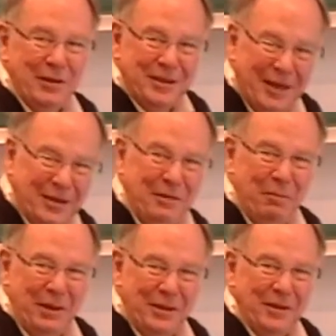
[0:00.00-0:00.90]
The section
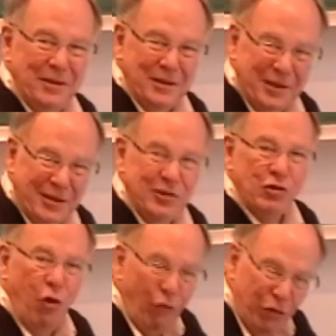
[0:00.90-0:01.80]
the
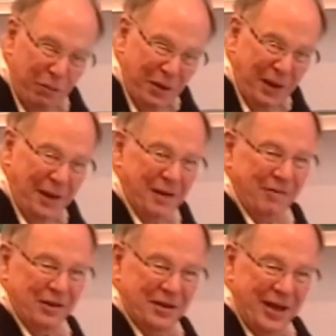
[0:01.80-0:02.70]
sections over B
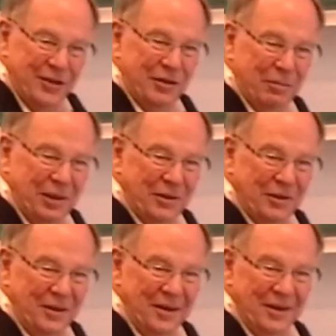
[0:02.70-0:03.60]
of the tangent
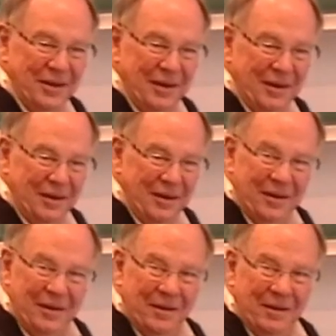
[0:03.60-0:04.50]
bundle
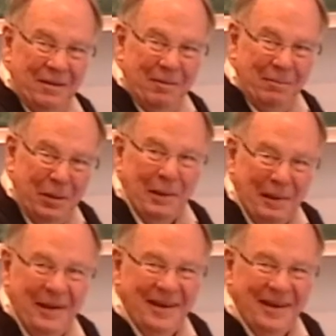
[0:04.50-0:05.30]
B.